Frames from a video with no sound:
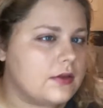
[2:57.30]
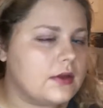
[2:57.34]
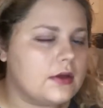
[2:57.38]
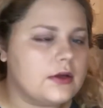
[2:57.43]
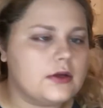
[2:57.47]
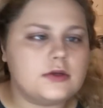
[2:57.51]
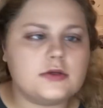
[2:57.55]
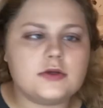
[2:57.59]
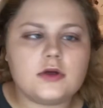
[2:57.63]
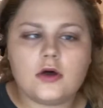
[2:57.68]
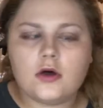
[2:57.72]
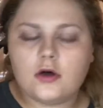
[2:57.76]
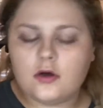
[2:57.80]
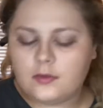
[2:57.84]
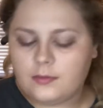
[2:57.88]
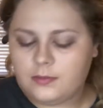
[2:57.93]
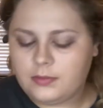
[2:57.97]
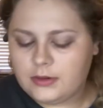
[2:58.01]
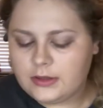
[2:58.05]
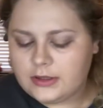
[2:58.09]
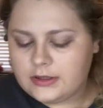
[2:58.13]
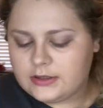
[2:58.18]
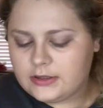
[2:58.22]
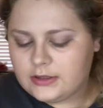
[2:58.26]
that is all
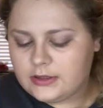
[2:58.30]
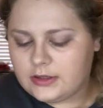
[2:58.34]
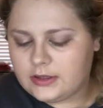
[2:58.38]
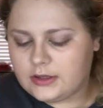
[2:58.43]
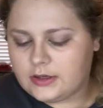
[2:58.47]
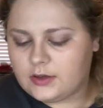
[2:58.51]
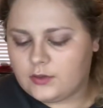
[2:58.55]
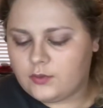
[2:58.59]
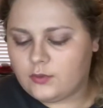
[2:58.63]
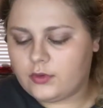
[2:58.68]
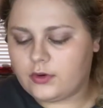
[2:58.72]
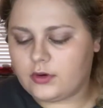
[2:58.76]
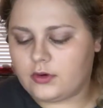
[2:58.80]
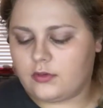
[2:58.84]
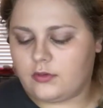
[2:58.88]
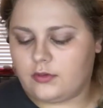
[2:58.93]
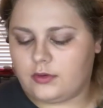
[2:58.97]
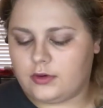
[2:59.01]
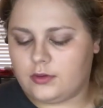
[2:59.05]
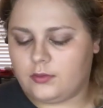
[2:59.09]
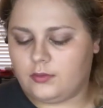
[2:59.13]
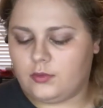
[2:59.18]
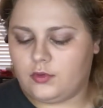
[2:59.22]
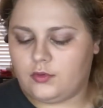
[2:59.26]
blended in, we're going
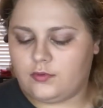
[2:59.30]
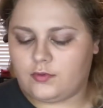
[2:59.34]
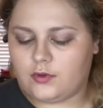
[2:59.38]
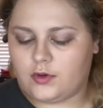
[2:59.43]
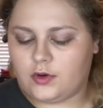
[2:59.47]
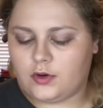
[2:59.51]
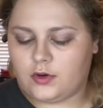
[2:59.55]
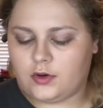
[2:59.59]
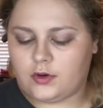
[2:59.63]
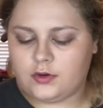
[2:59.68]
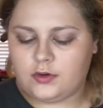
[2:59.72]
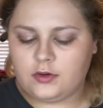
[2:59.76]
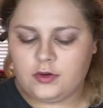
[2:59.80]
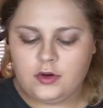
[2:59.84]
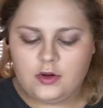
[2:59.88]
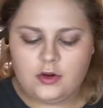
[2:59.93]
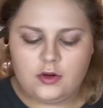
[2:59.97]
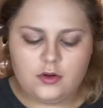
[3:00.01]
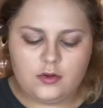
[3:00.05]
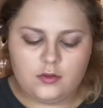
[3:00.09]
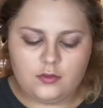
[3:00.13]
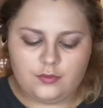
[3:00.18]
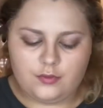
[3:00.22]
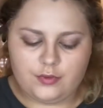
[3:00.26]
to move on
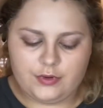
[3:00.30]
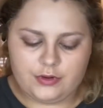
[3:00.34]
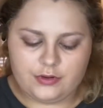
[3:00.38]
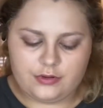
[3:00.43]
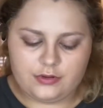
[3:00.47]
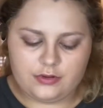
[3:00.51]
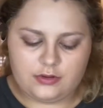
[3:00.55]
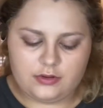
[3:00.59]
with